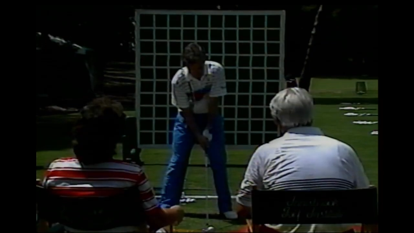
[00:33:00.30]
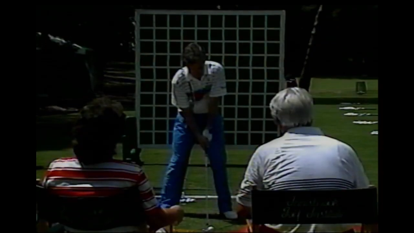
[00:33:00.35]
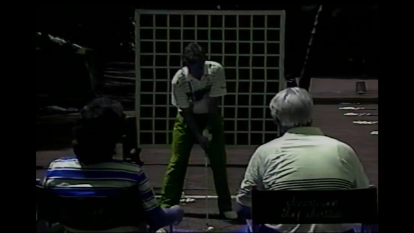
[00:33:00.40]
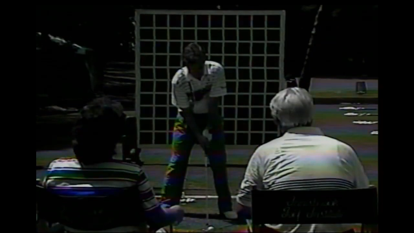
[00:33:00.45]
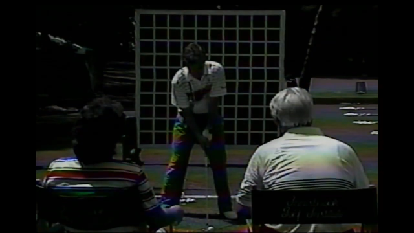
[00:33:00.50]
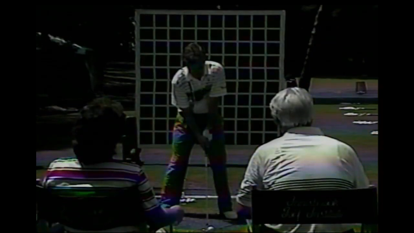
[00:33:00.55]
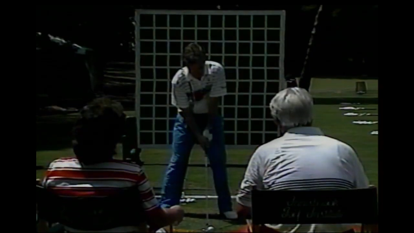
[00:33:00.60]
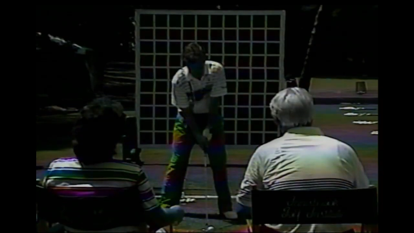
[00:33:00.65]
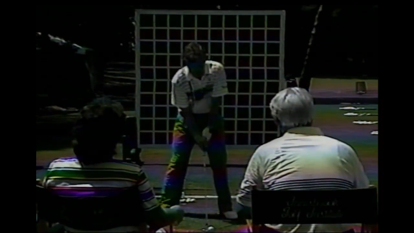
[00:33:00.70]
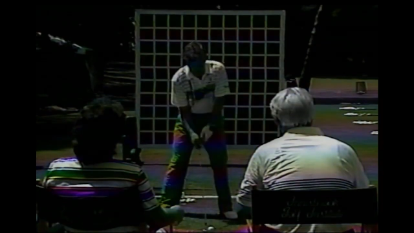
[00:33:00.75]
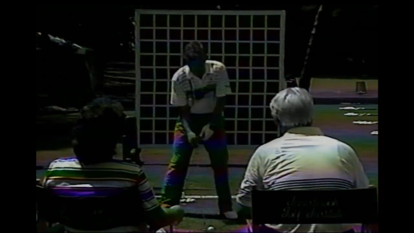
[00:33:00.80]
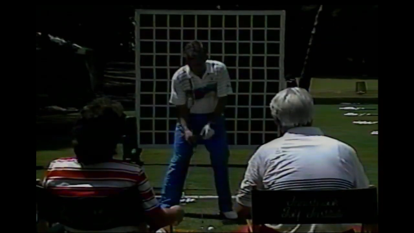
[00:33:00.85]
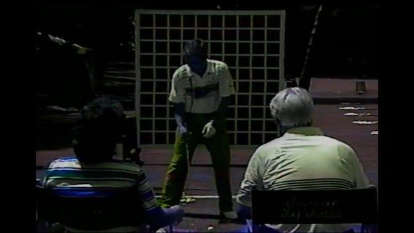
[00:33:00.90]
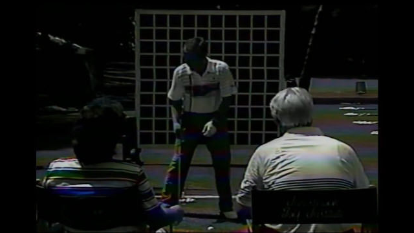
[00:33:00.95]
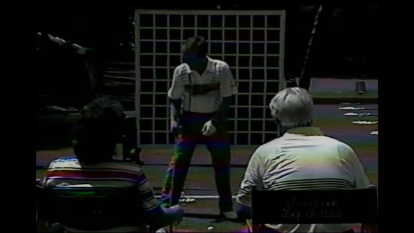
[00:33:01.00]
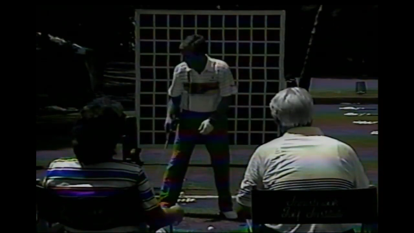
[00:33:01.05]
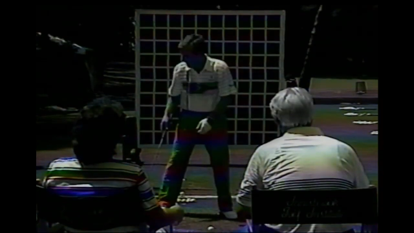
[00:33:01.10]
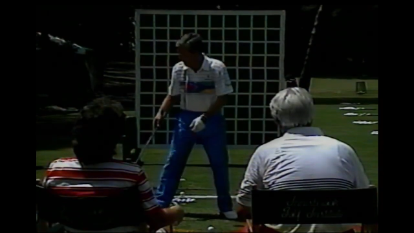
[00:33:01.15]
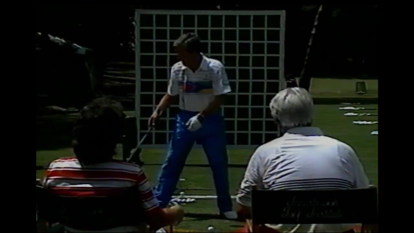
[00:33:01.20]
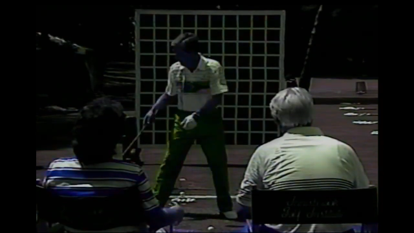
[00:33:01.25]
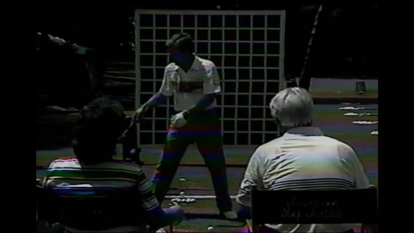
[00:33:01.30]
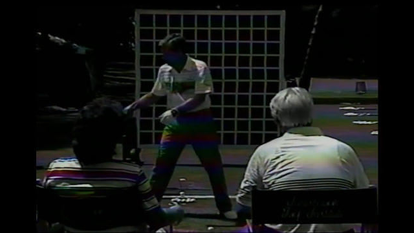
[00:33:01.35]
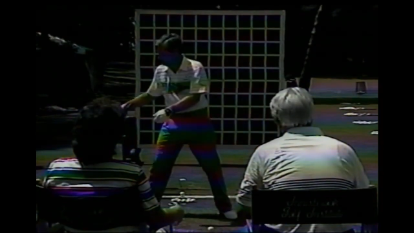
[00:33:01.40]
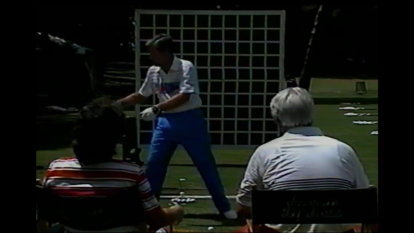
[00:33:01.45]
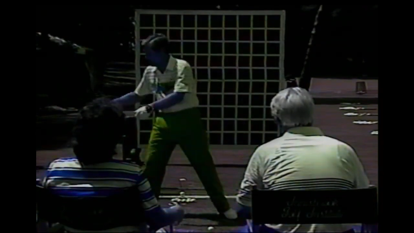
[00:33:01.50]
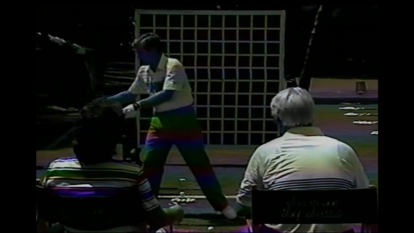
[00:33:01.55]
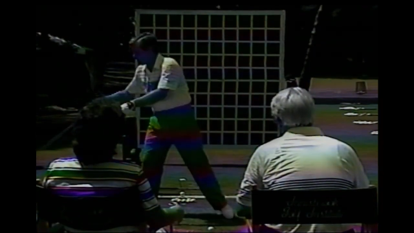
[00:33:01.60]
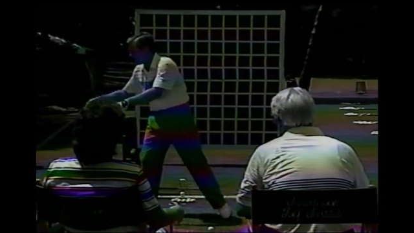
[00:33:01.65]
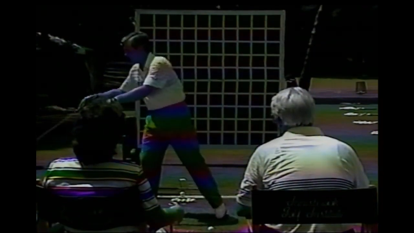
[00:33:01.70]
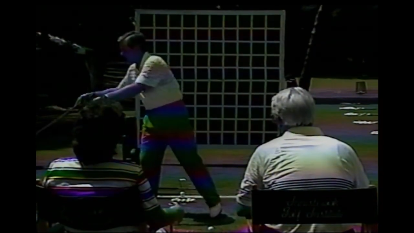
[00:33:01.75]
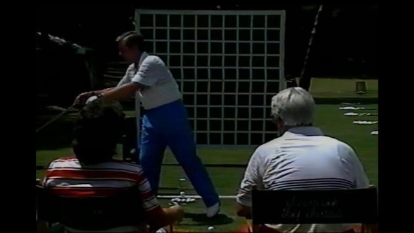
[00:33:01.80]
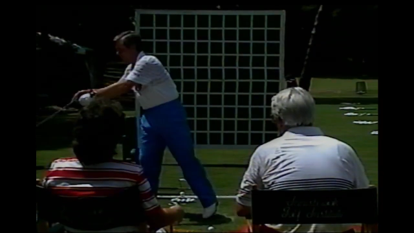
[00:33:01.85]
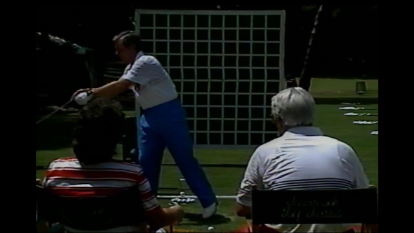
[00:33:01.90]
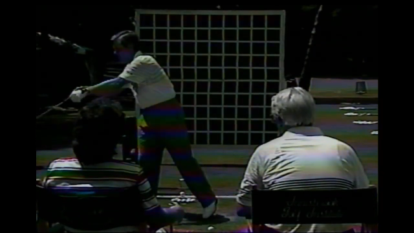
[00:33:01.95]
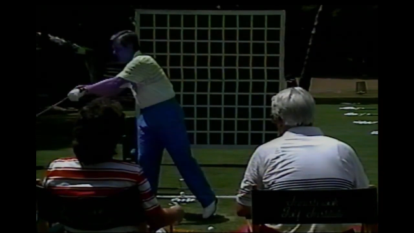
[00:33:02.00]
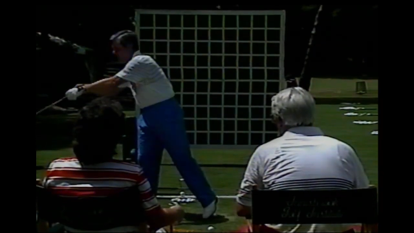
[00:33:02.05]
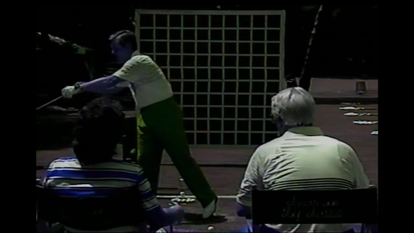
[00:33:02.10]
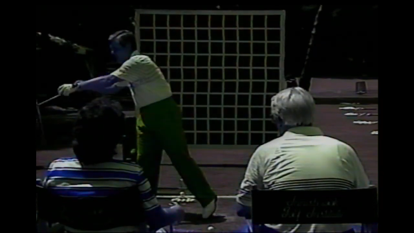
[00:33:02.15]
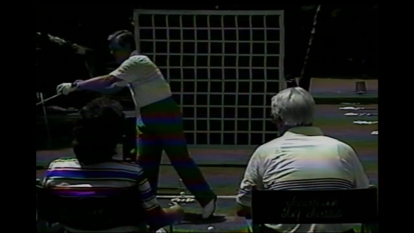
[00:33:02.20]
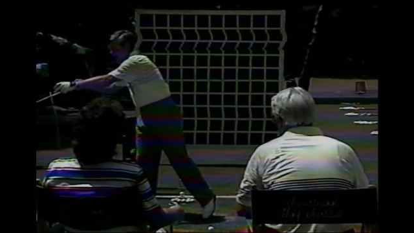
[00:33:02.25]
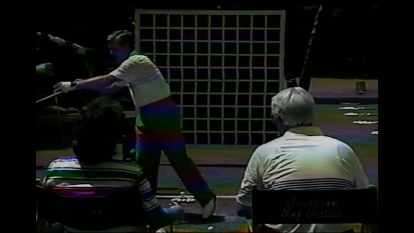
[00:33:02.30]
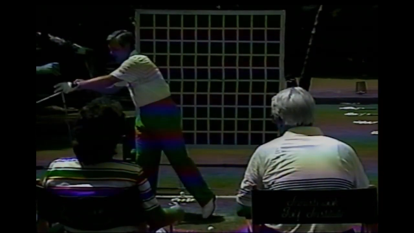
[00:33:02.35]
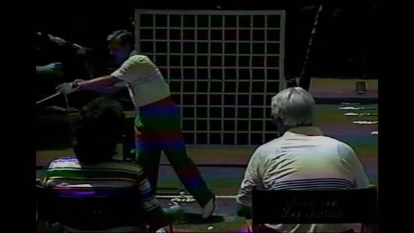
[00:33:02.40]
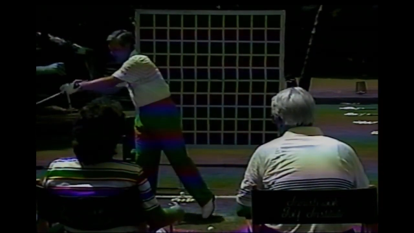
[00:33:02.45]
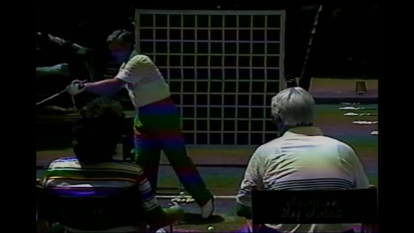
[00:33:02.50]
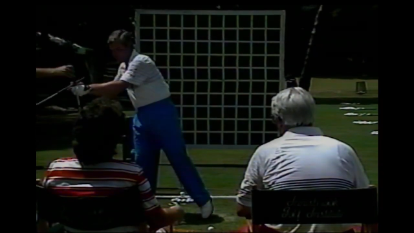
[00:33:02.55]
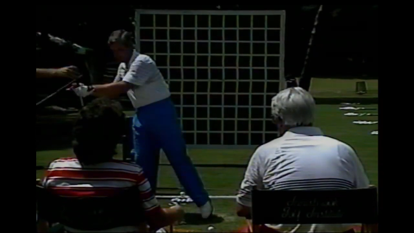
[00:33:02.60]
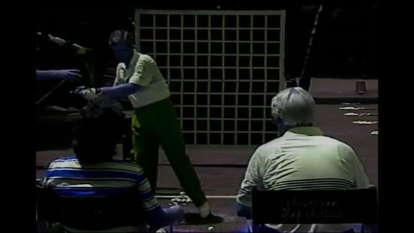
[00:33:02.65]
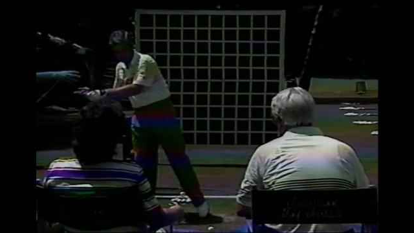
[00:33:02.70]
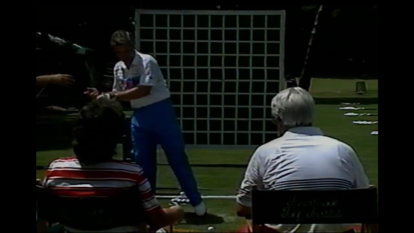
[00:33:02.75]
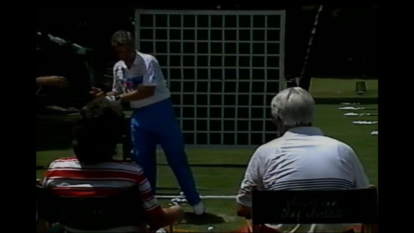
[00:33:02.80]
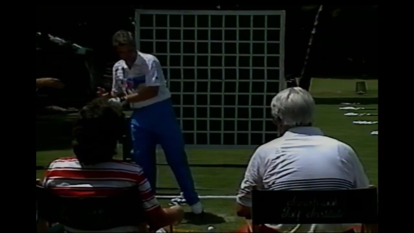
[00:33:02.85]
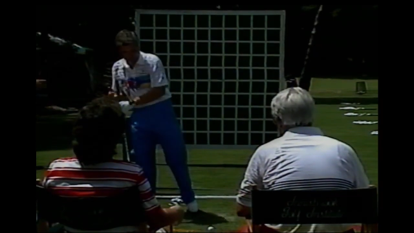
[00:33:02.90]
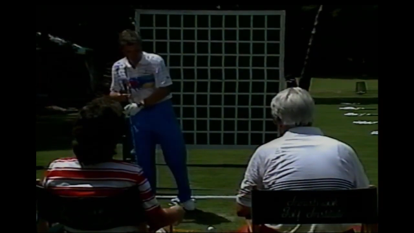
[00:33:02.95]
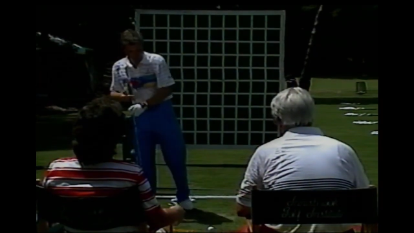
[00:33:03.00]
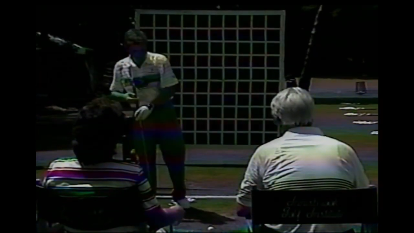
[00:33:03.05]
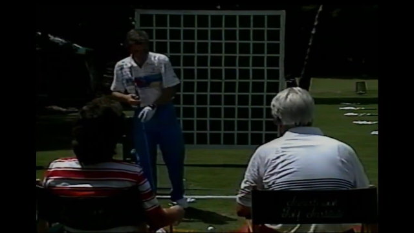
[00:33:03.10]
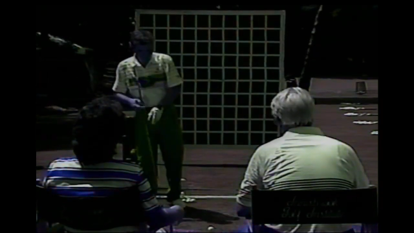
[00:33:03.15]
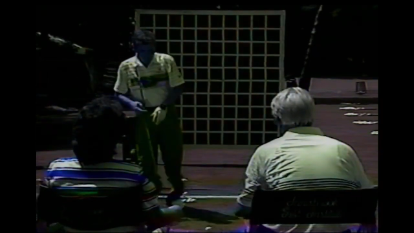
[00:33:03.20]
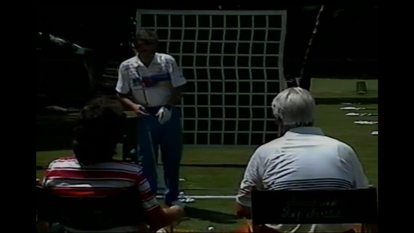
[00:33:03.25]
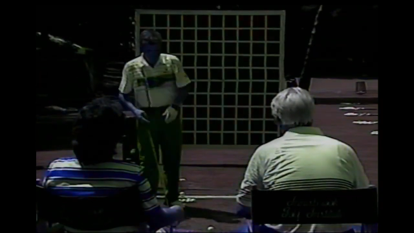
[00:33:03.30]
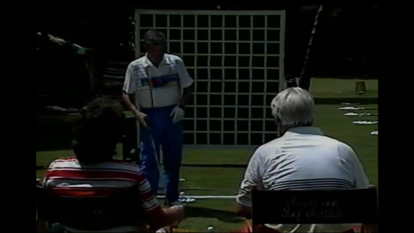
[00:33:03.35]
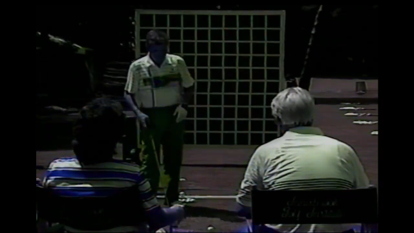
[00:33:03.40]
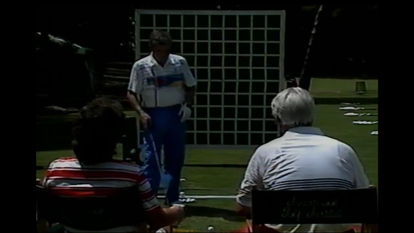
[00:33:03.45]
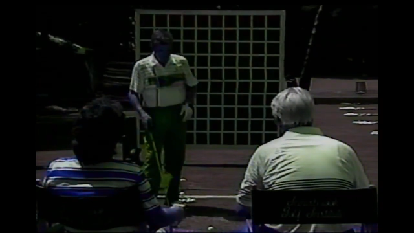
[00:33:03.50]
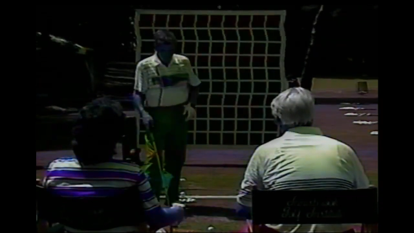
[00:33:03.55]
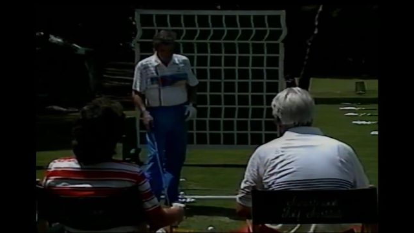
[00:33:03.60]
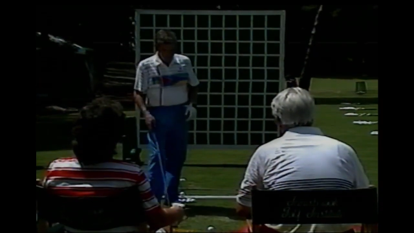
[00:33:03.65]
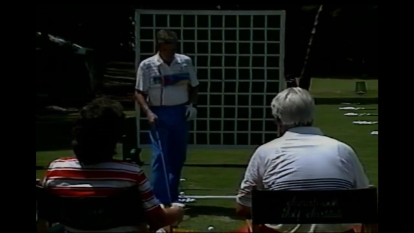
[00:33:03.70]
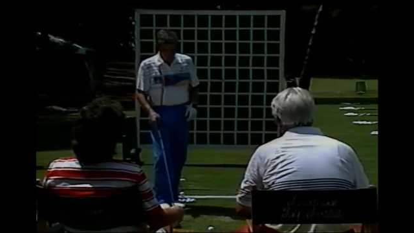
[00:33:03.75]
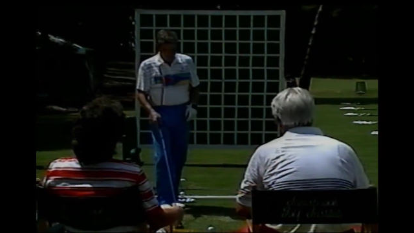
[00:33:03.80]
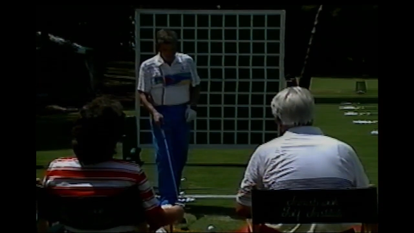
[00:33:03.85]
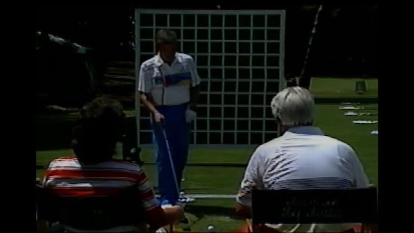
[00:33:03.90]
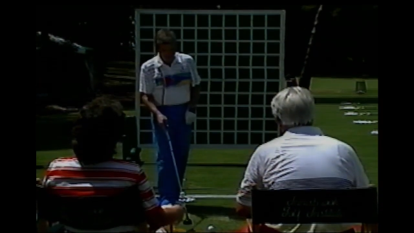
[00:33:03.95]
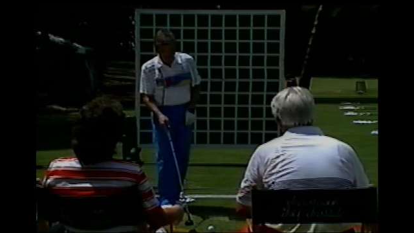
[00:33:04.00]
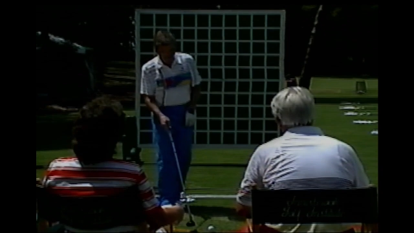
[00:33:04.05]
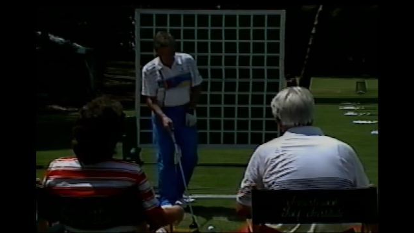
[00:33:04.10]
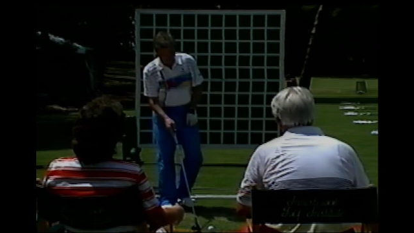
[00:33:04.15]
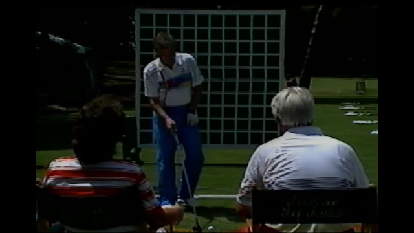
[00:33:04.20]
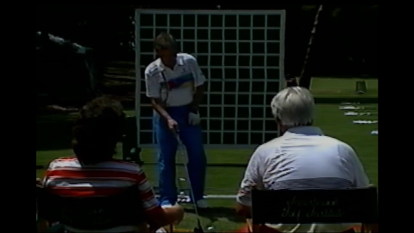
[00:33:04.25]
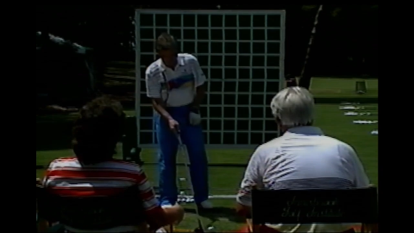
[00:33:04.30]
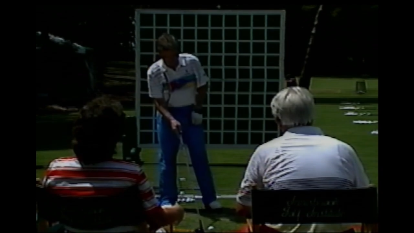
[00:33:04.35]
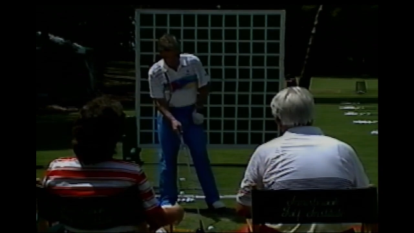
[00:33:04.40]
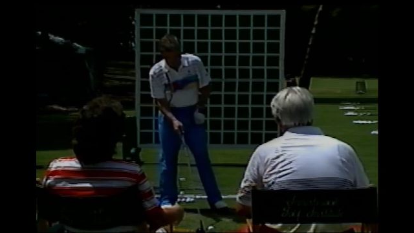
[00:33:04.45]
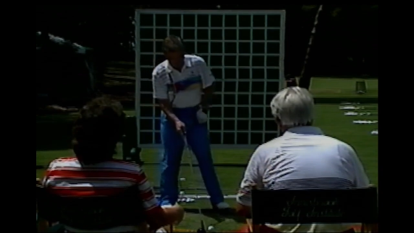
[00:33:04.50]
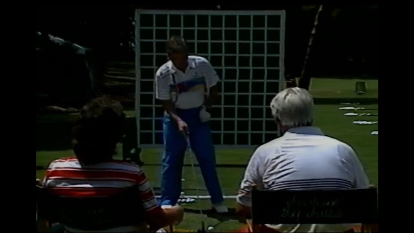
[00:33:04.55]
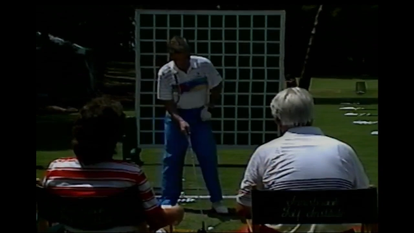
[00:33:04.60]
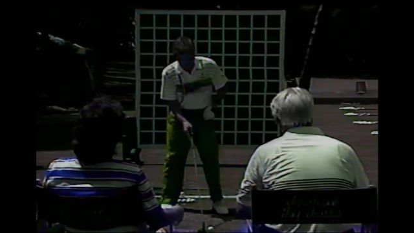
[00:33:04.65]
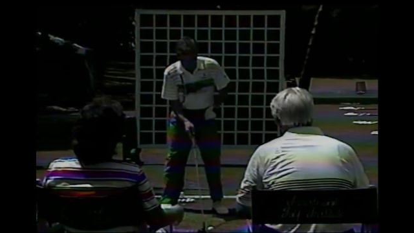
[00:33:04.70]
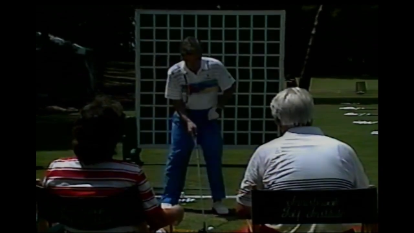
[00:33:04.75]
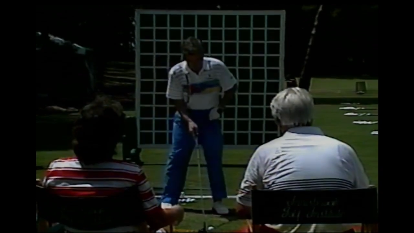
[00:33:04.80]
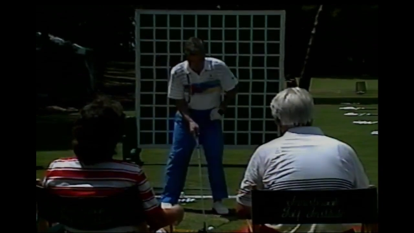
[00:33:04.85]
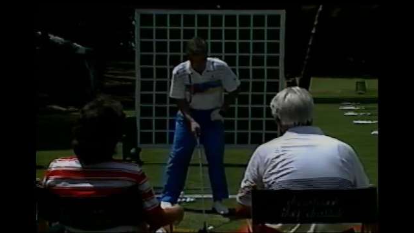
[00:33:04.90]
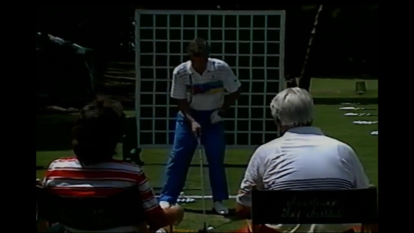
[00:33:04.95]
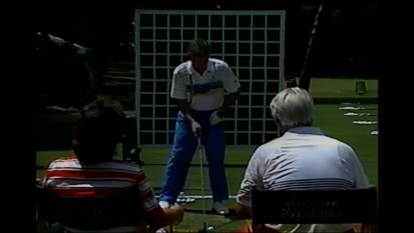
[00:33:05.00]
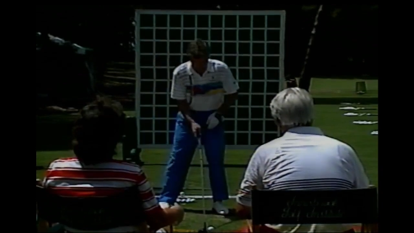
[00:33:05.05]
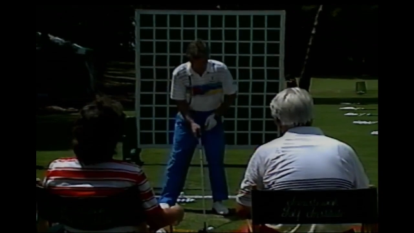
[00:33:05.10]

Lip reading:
No face is visible, so there are no lips to read.